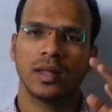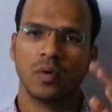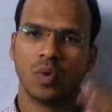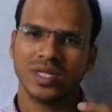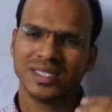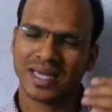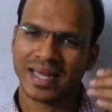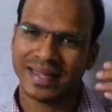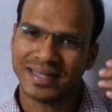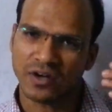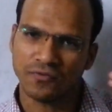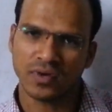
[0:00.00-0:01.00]
Now what is the
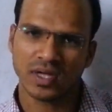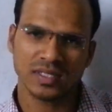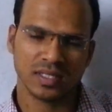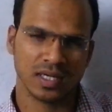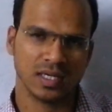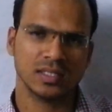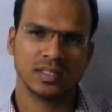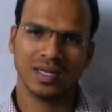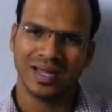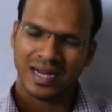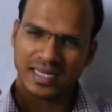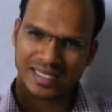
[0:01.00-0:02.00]
interface is,
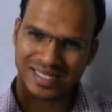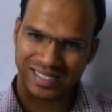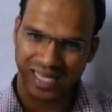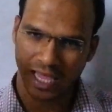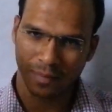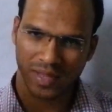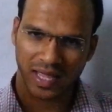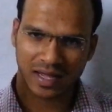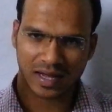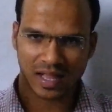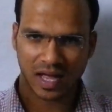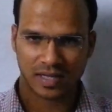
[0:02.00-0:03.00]
it's same
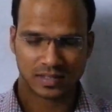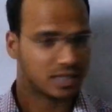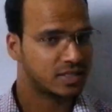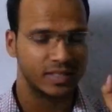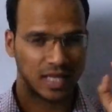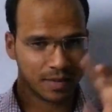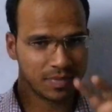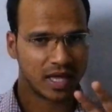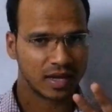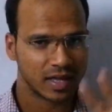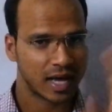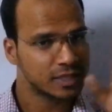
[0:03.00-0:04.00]
like class, it's same
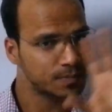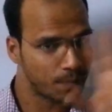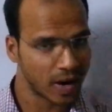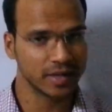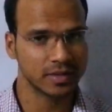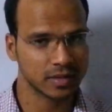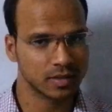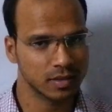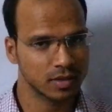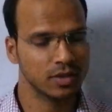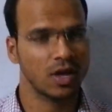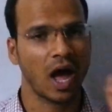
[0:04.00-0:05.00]
like class, but
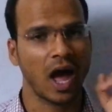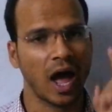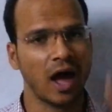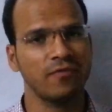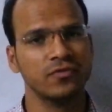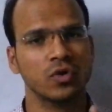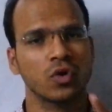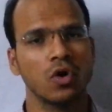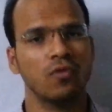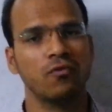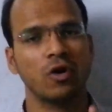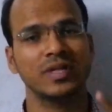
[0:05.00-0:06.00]
you have to
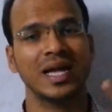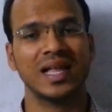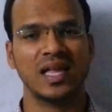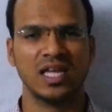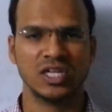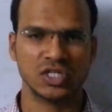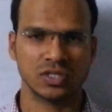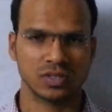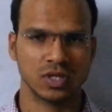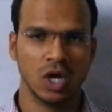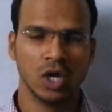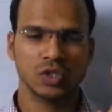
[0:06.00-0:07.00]
go for declarations.